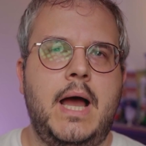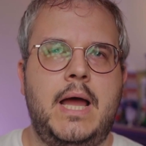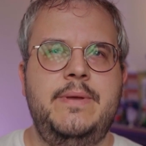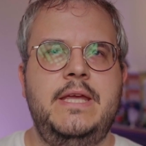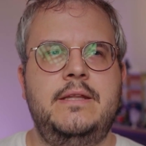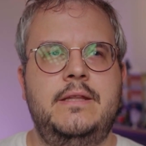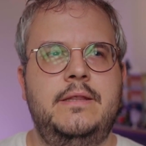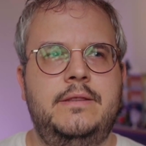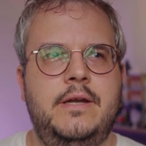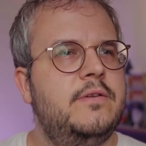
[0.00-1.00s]
I mean,
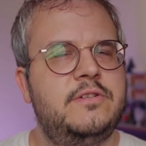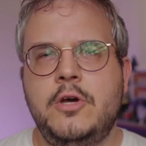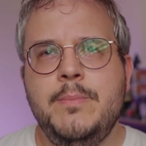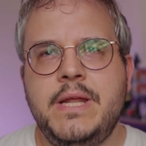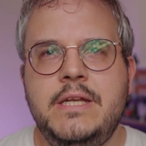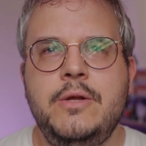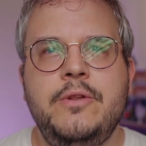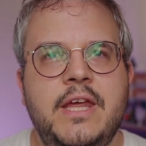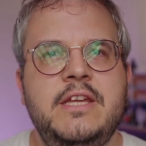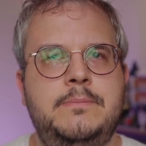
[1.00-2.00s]
there are so many new
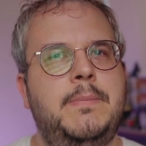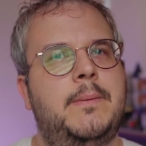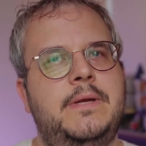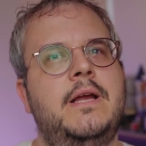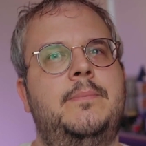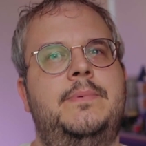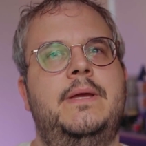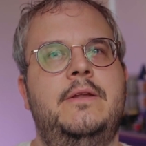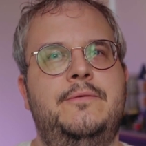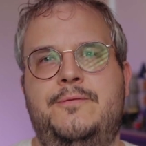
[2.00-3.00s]
things popping up
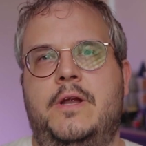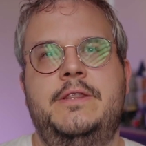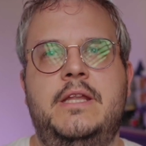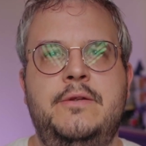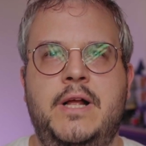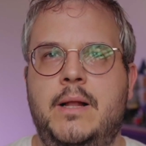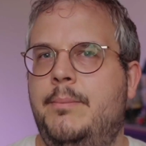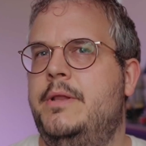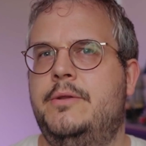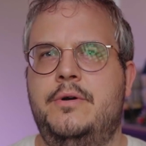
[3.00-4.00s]
in front-end
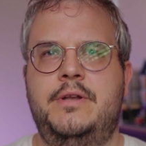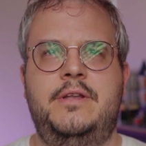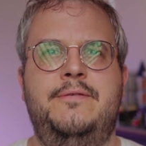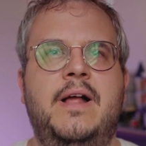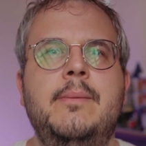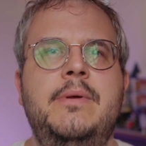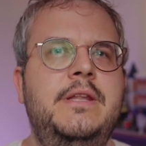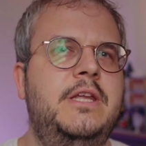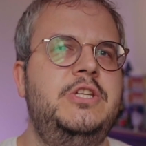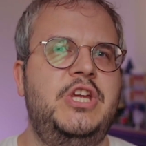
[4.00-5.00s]
development or
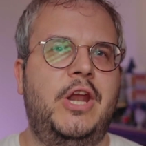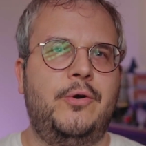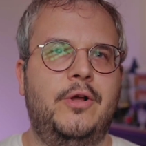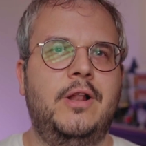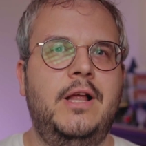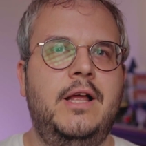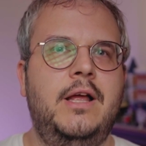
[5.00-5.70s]
development in general